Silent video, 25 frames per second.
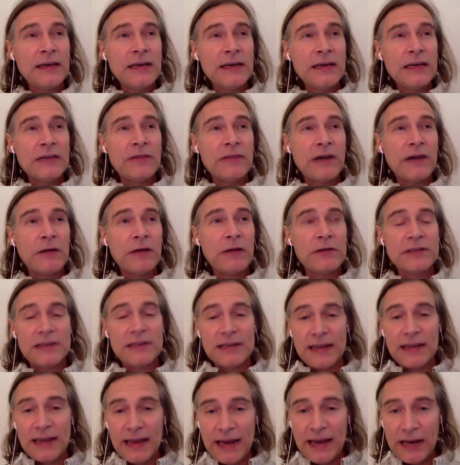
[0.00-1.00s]
if I was
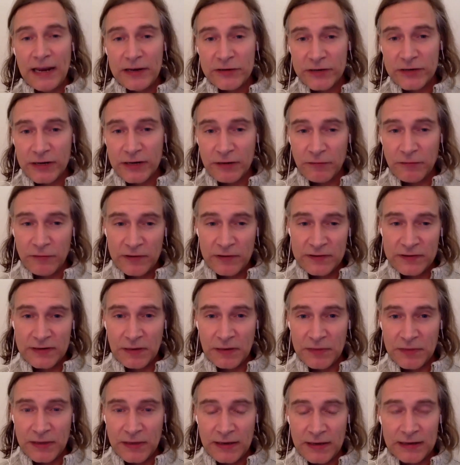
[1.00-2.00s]
engaging with
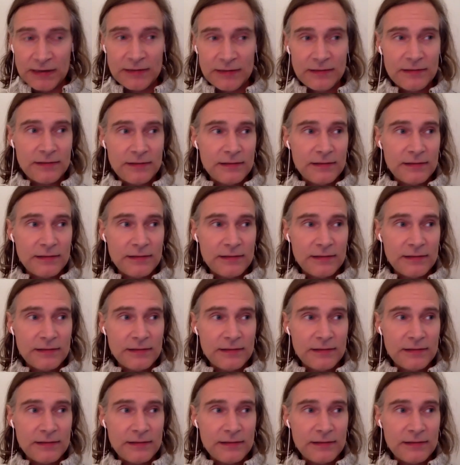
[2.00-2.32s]
something